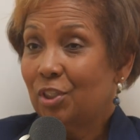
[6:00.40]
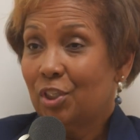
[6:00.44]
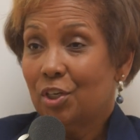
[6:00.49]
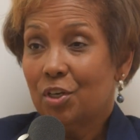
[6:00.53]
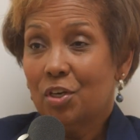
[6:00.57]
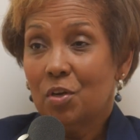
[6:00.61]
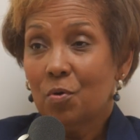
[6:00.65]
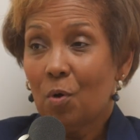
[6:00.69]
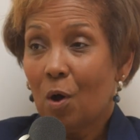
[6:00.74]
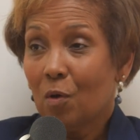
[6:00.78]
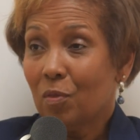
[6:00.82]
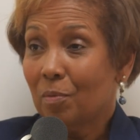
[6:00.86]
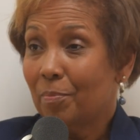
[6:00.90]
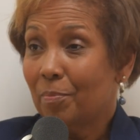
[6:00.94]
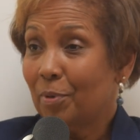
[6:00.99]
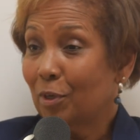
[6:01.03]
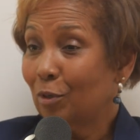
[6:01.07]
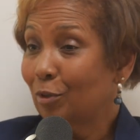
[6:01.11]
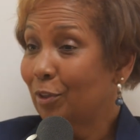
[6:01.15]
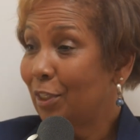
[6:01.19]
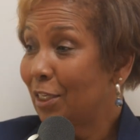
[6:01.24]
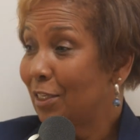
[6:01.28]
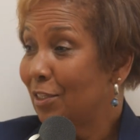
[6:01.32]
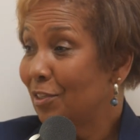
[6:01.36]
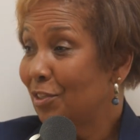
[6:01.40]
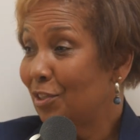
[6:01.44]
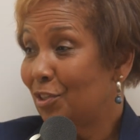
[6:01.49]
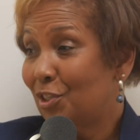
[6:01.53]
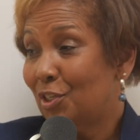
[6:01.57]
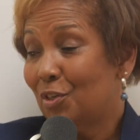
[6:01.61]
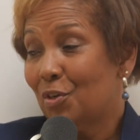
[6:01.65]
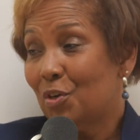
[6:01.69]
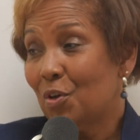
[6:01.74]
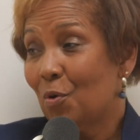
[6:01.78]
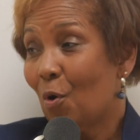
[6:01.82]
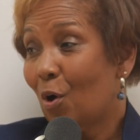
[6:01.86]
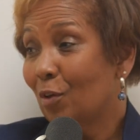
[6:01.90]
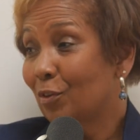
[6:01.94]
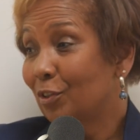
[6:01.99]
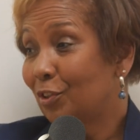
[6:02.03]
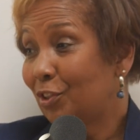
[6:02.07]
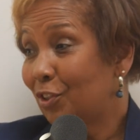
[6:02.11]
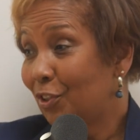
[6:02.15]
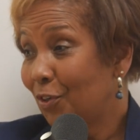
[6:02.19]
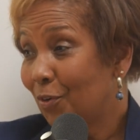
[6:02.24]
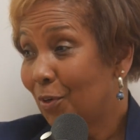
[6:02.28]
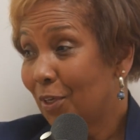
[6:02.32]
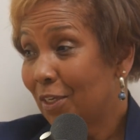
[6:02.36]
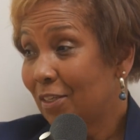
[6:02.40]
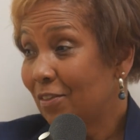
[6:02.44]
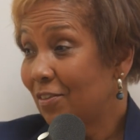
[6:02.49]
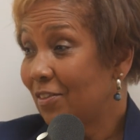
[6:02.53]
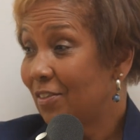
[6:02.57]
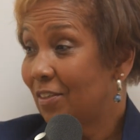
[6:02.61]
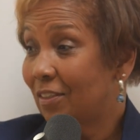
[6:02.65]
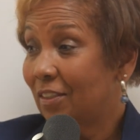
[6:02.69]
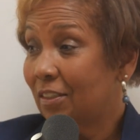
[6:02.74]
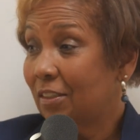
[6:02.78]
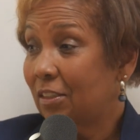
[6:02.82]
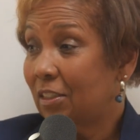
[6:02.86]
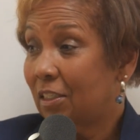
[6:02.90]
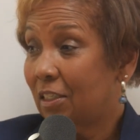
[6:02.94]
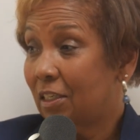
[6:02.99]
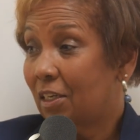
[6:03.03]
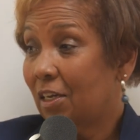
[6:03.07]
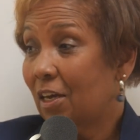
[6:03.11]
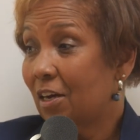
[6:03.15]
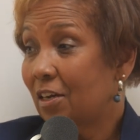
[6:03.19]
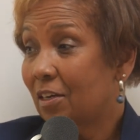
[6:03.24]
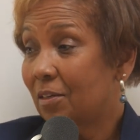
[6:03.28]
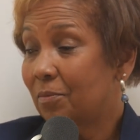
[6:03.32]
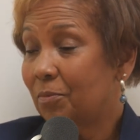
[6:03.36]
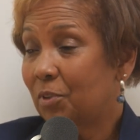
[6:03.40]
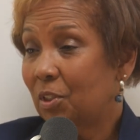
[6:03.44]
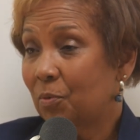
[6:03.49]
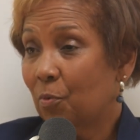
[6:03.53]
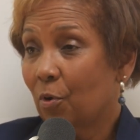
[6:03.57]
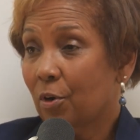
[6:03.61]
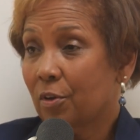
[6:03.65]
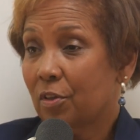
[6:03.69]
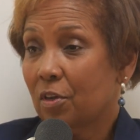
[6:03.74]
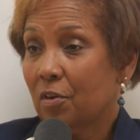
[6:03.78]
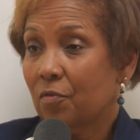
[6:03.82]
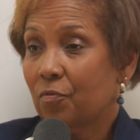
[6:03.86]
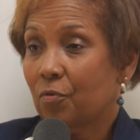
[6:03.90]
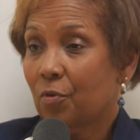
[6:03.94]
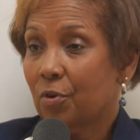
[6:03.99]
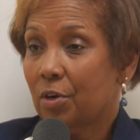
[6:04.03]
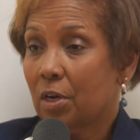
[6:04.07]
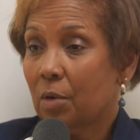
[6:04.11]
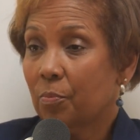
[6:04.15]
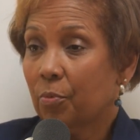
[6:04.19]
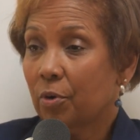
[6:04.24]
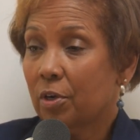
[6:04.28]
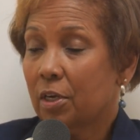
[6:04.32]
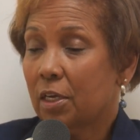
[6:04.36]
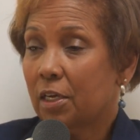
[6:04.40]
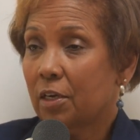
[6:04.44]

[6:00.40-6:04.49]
She knew all the buildings. She knew all the students. She worked there for a number of